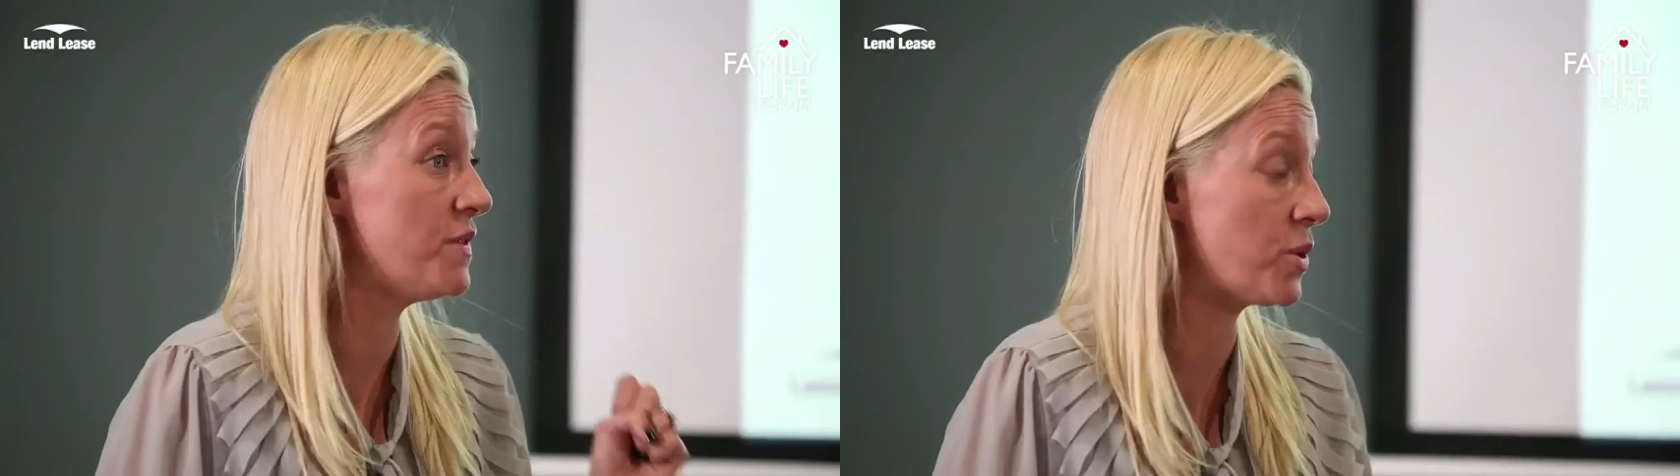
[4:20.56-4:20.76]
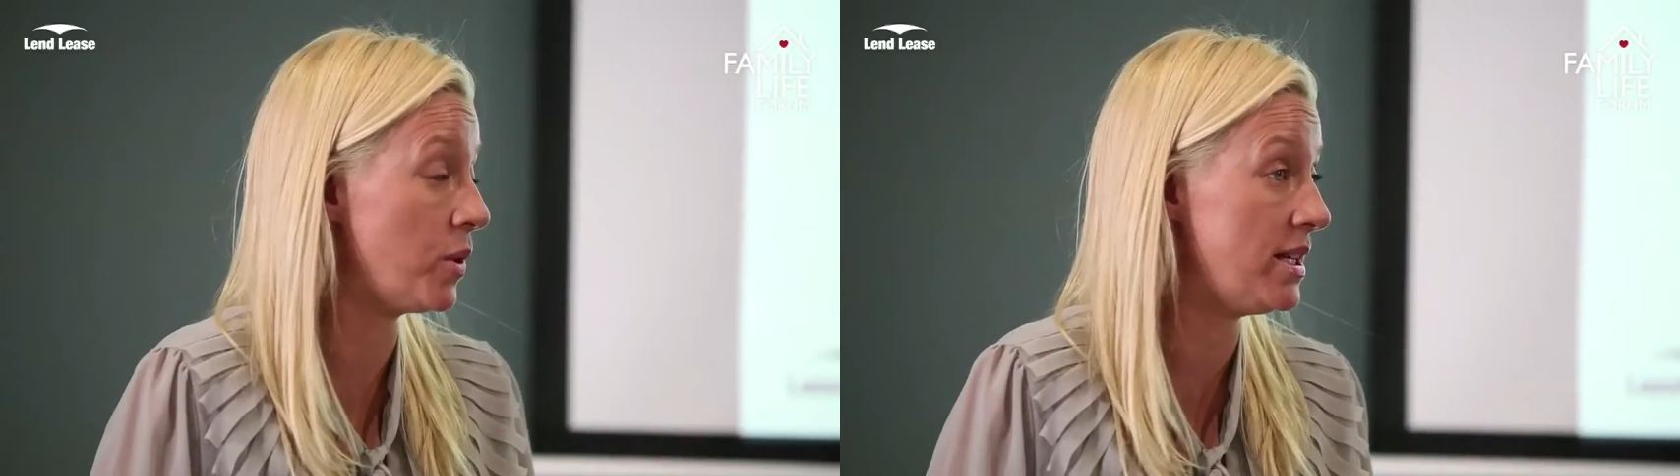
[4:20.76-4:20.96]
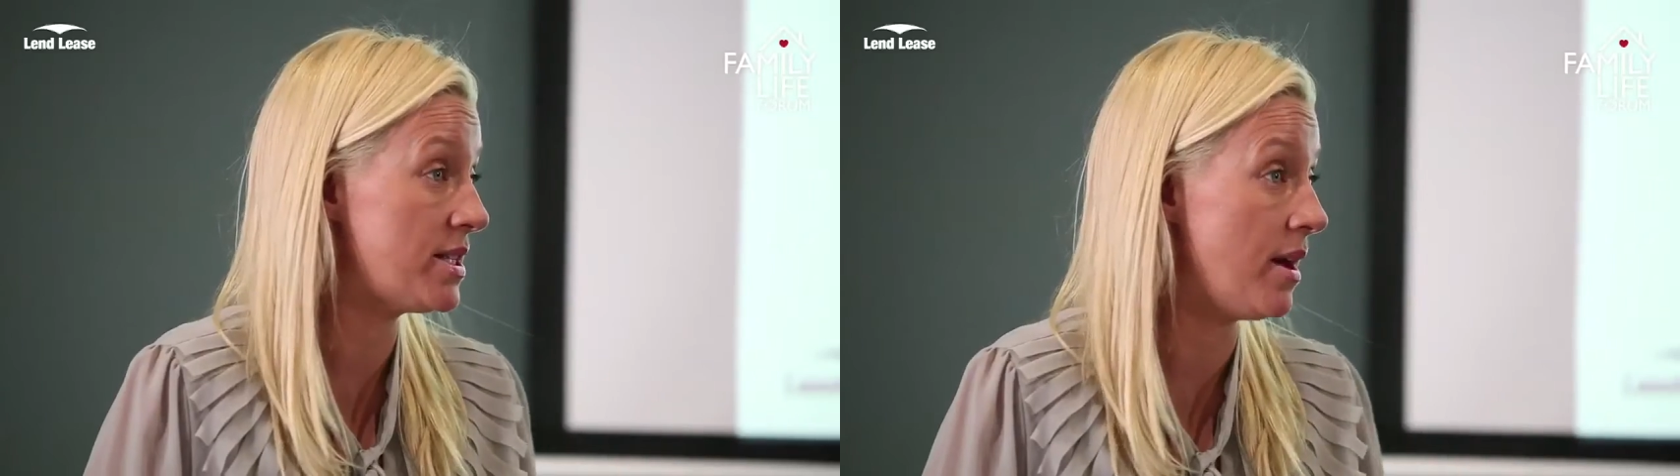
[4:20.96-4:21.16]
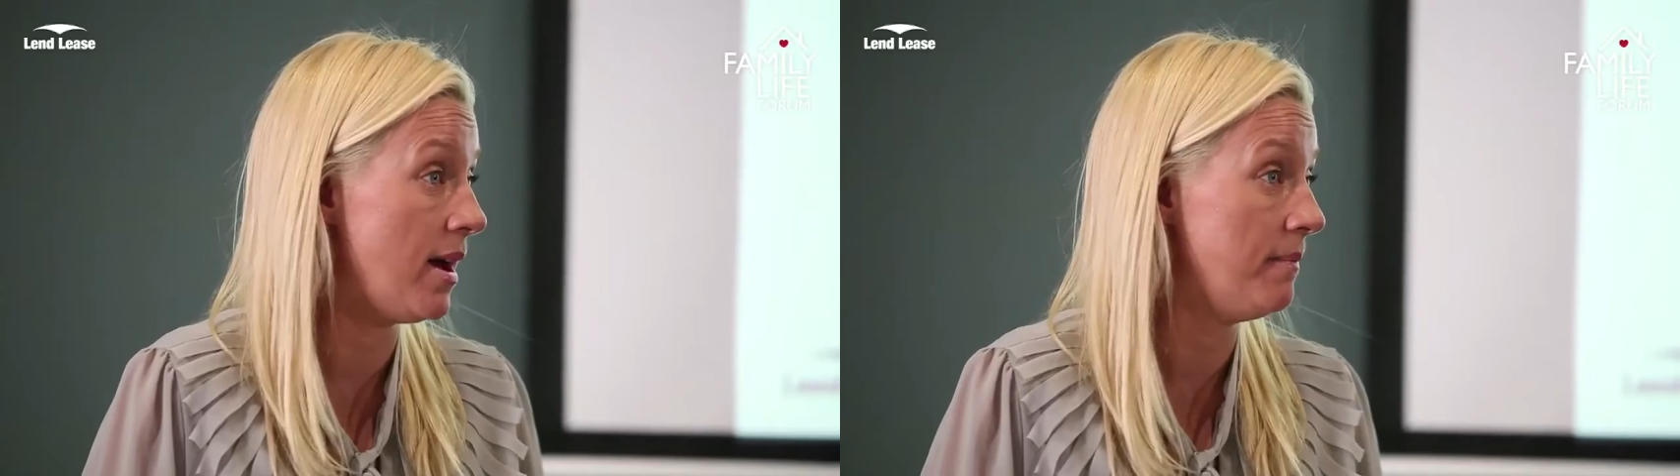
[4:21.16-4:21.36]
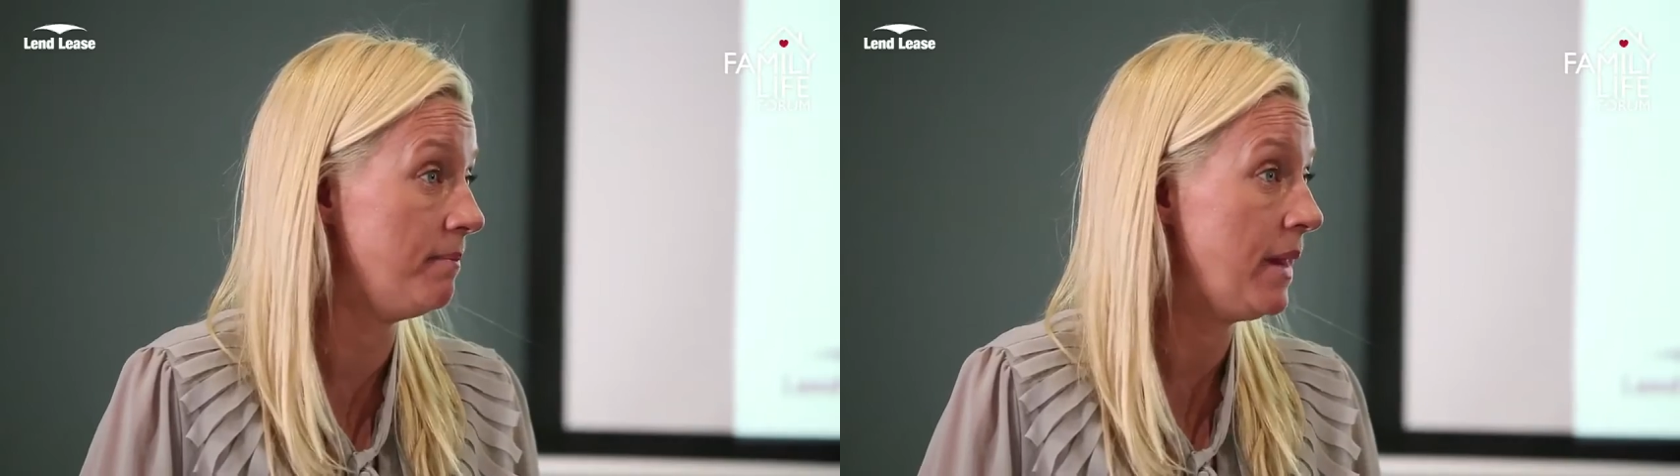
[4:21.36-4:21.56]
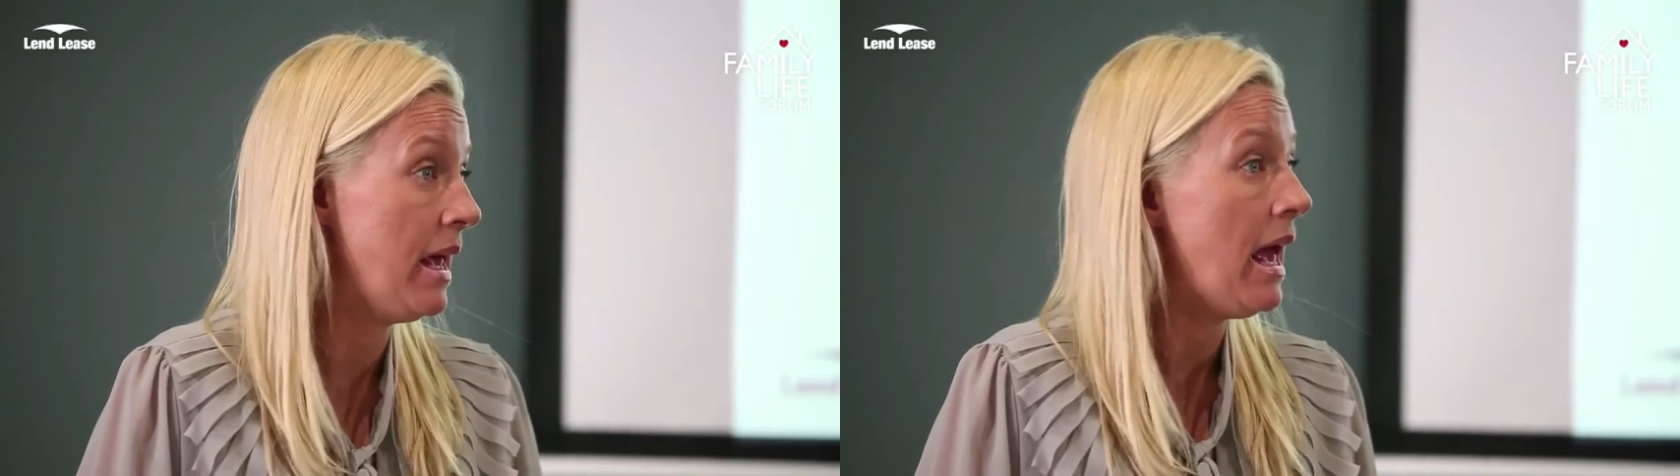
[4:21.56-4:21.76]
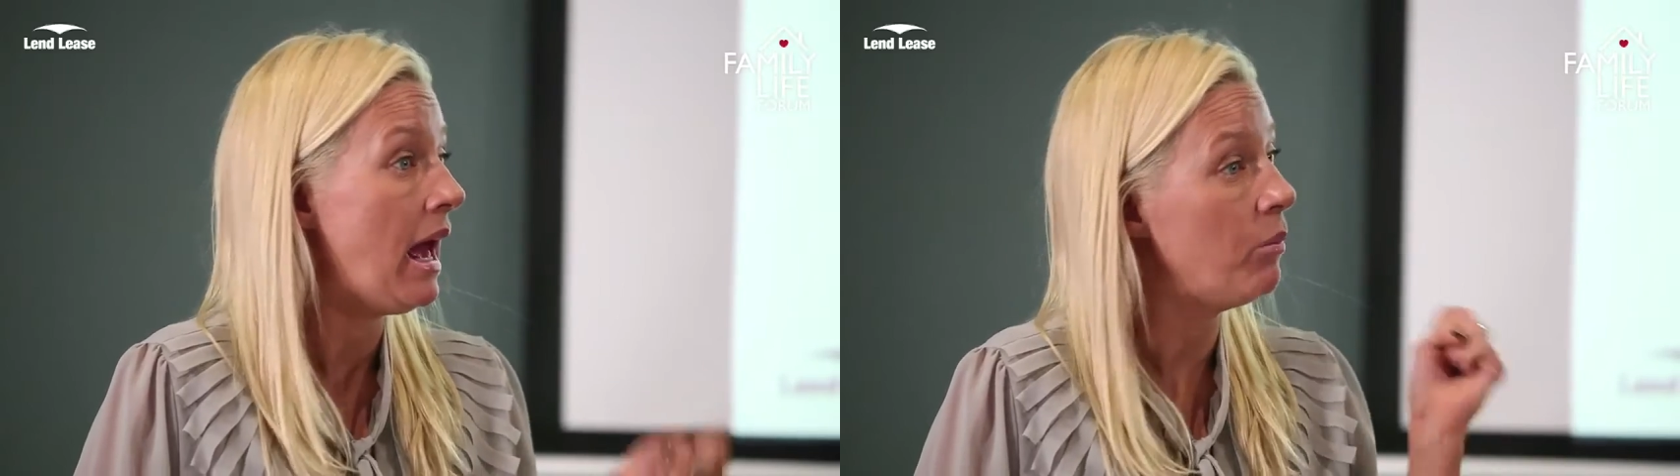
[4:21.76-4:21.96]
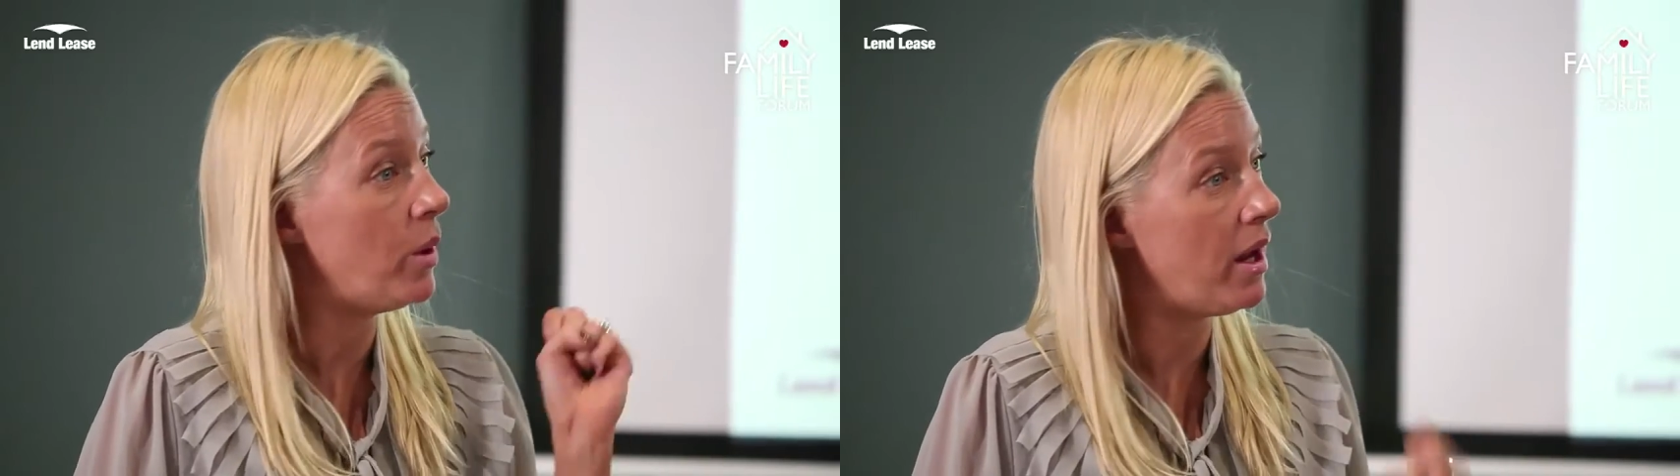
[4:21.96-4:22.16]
of screen time. And